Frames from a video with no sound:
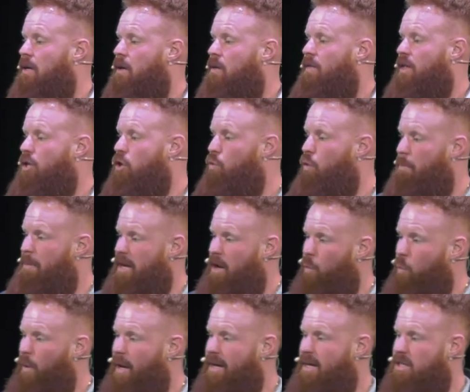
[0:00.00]
then you will be a
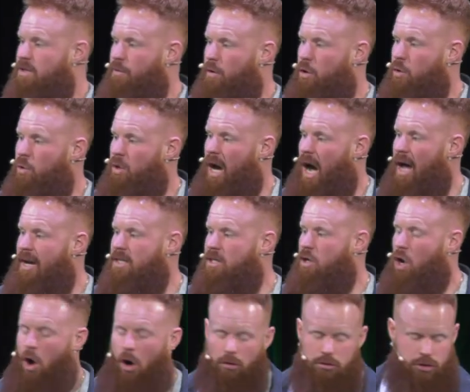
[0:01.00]
witness for who God has
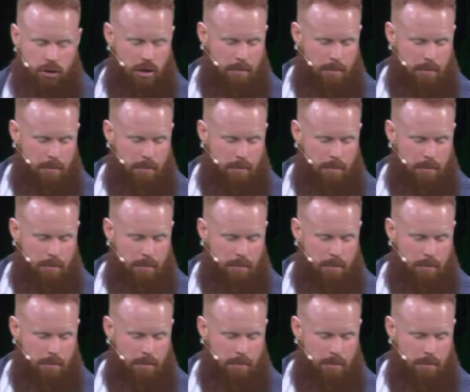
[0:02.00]
called you